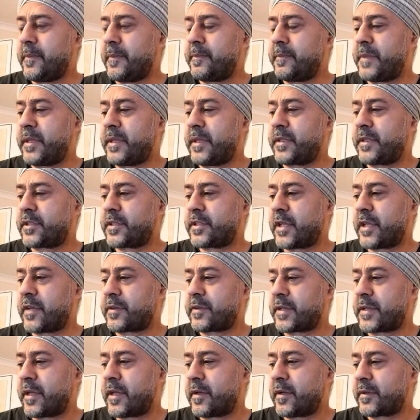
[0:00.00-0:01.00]
big
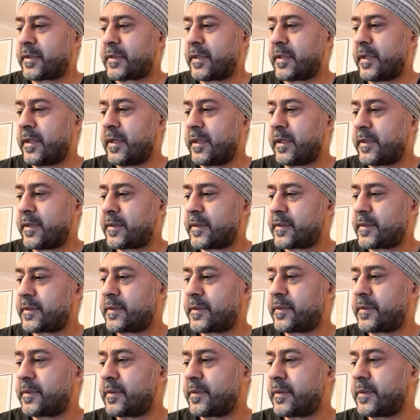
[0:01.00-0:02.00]
shout out
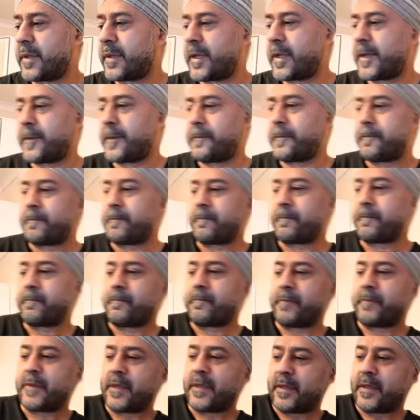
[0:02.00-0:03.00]
to
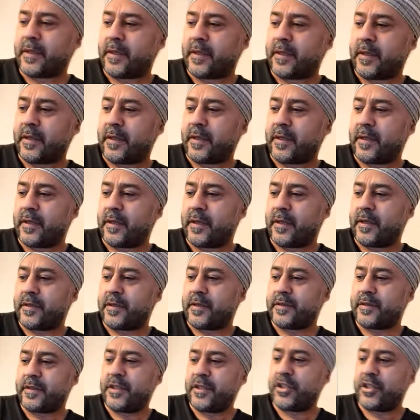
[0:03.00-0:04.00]

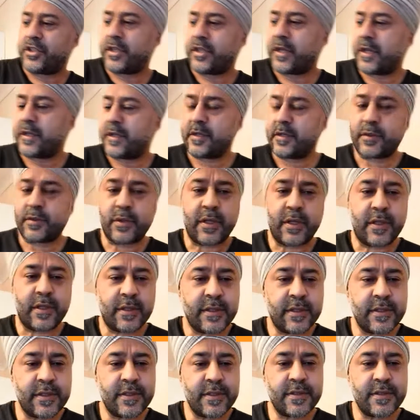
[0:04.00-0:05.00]
Zishan as
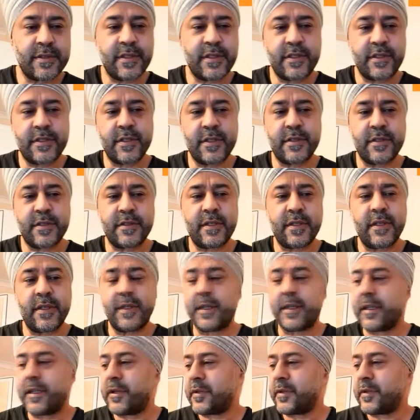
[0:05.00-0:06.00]
well. Zishan saying
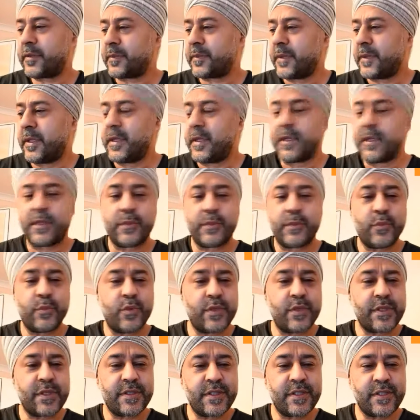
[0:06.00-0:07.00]
hello.
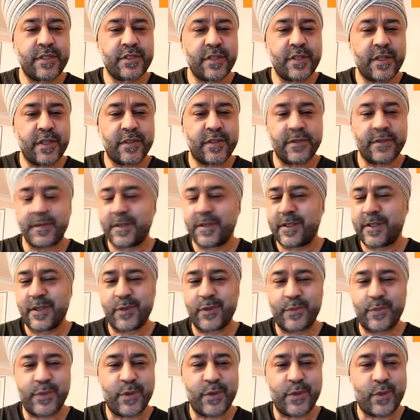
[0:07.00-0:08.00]
Morning, Zishan.
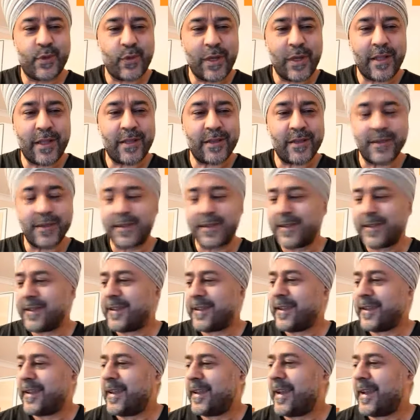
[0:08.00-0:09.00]
Hope you're well.
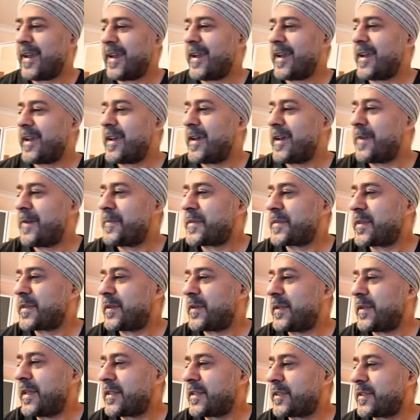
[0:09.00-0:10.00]
And
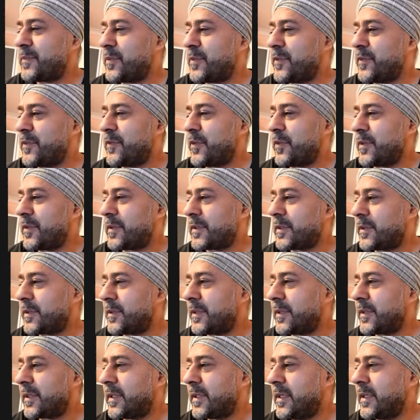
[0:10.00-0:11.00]
so let's move on to
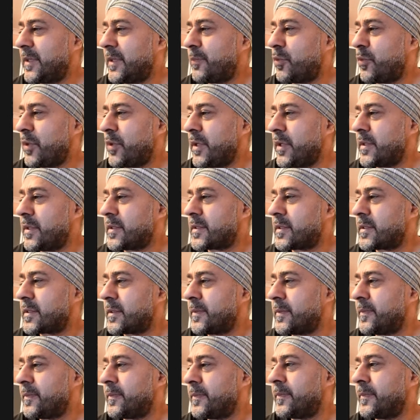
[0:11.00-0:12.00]
the key
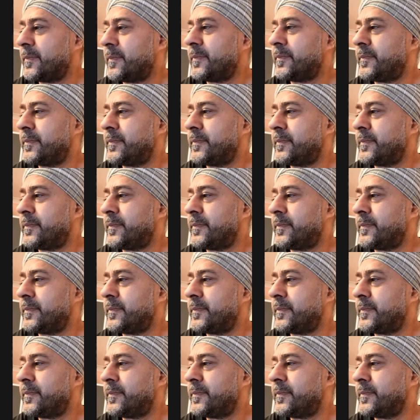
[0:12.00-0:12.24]
points.